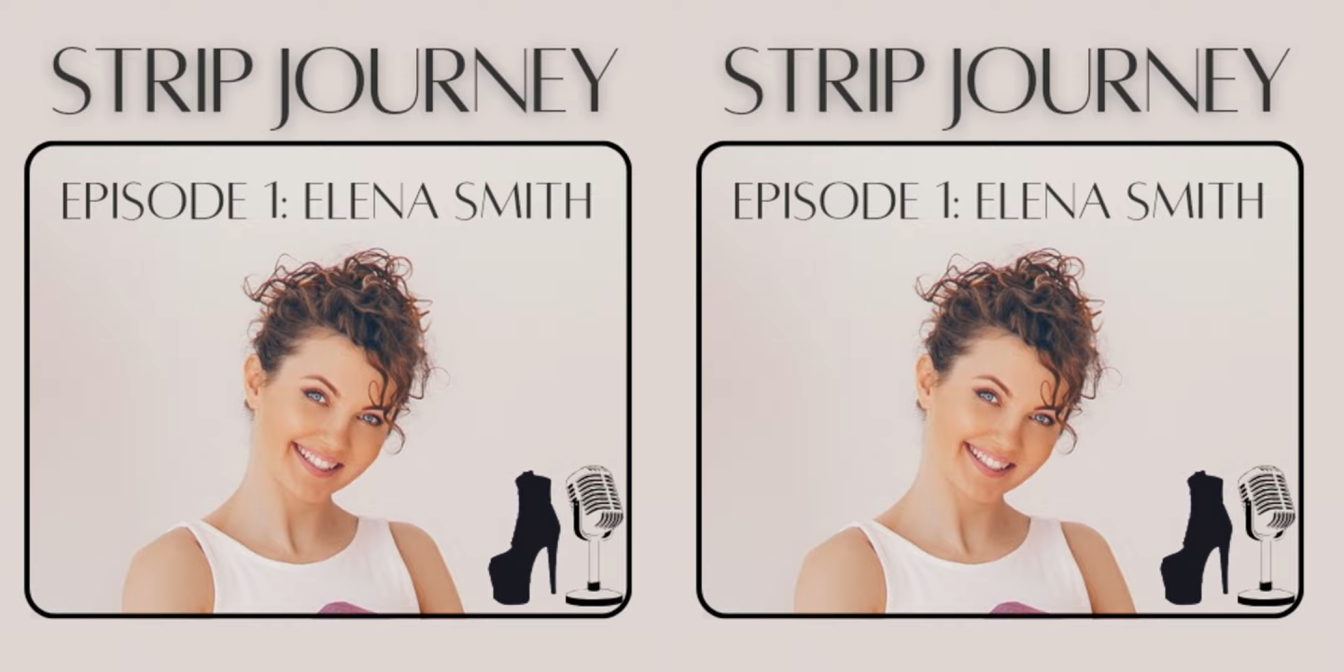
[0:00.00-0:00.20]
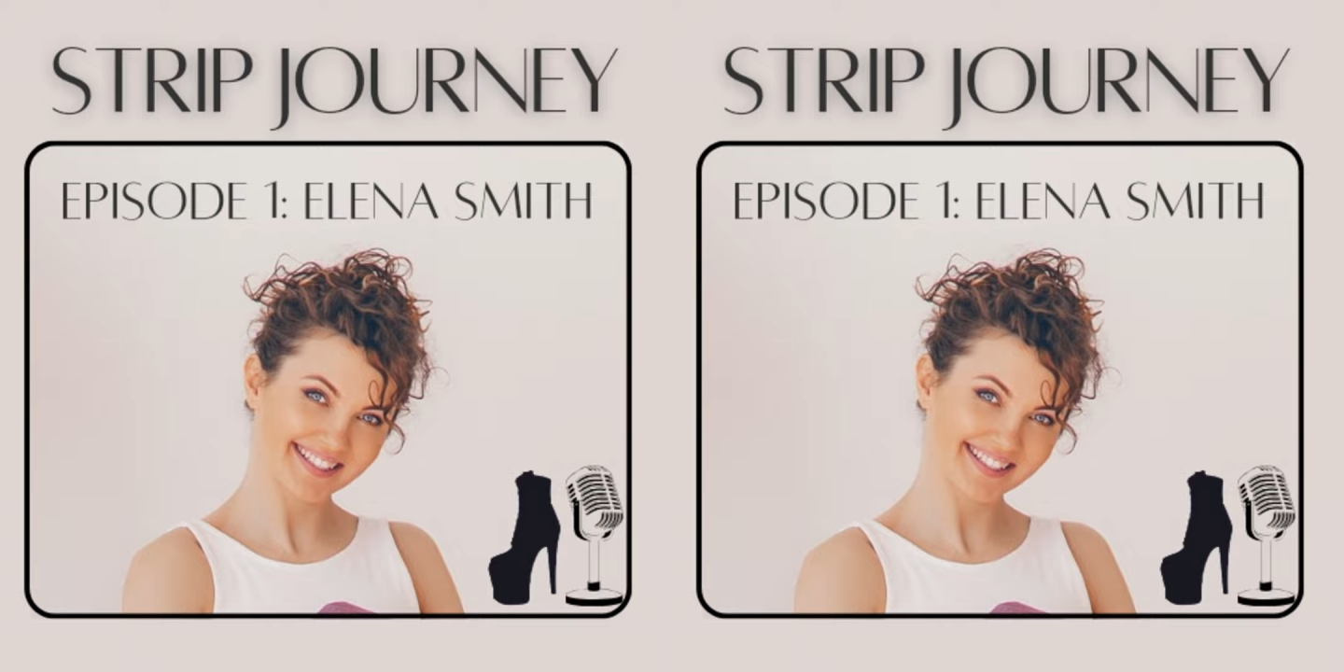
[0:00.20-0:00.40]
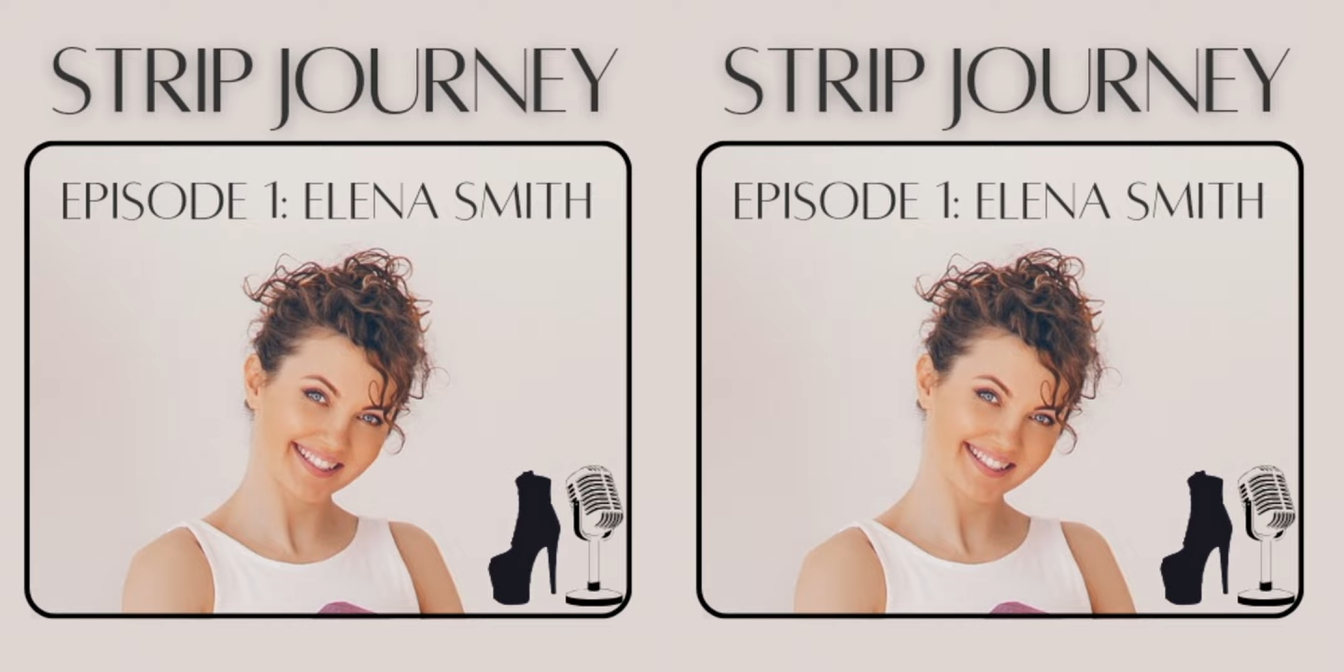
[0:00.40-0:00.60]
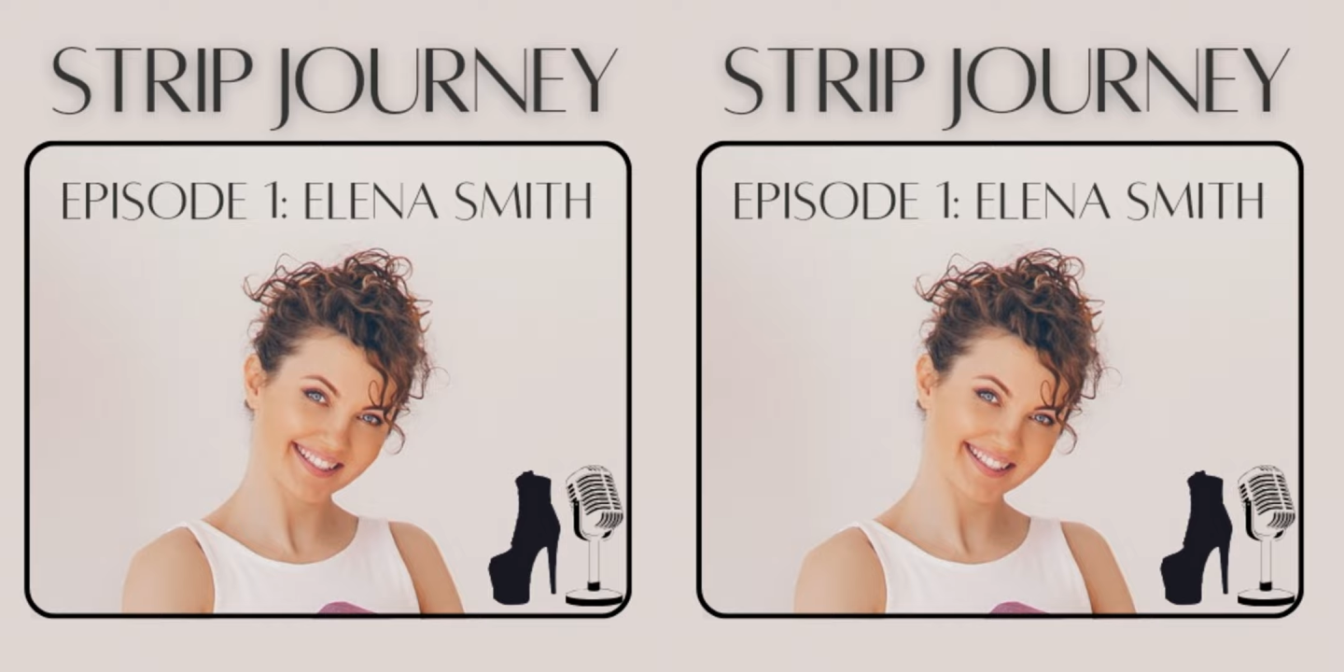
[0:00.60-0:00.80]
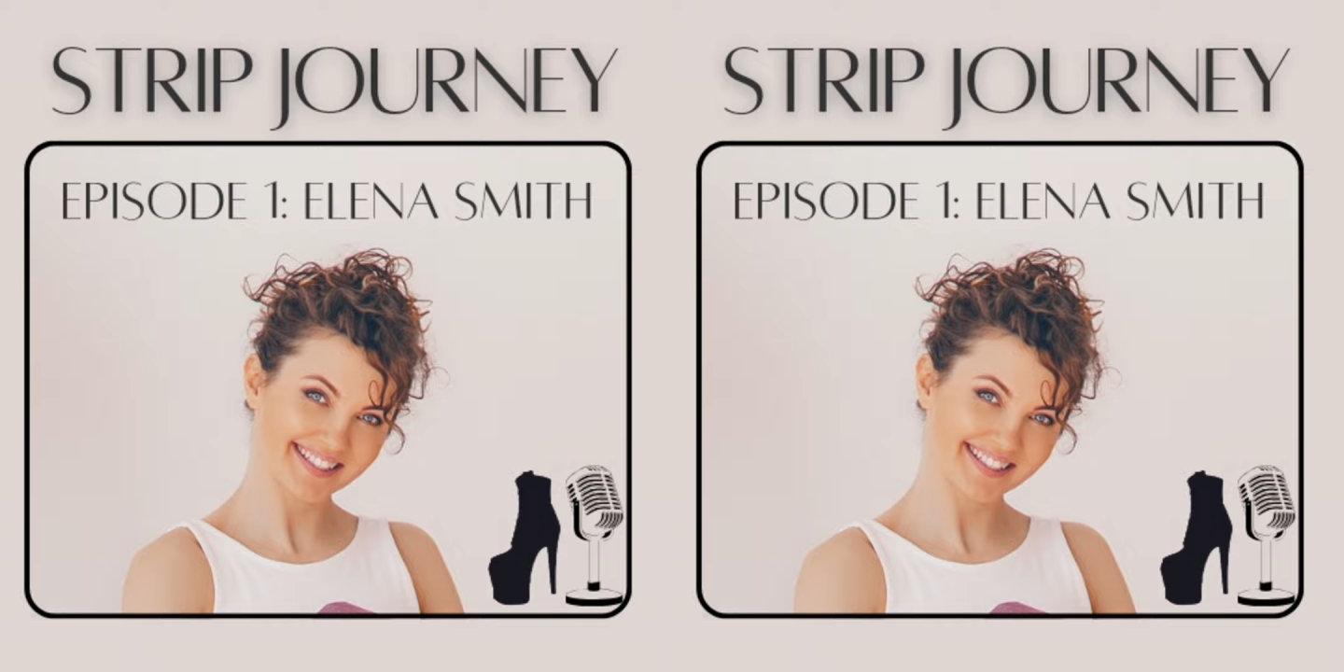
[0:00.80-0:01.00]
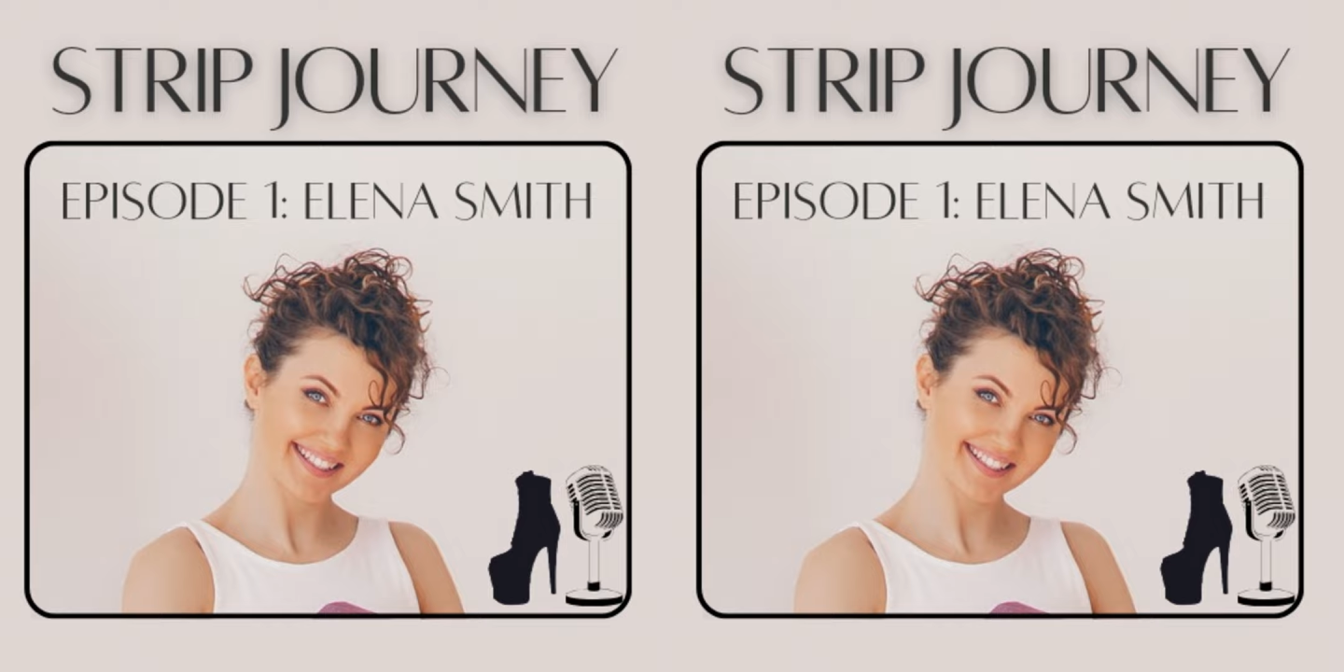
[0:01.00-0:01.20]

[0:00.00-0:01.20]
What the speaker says: angry at ourselves when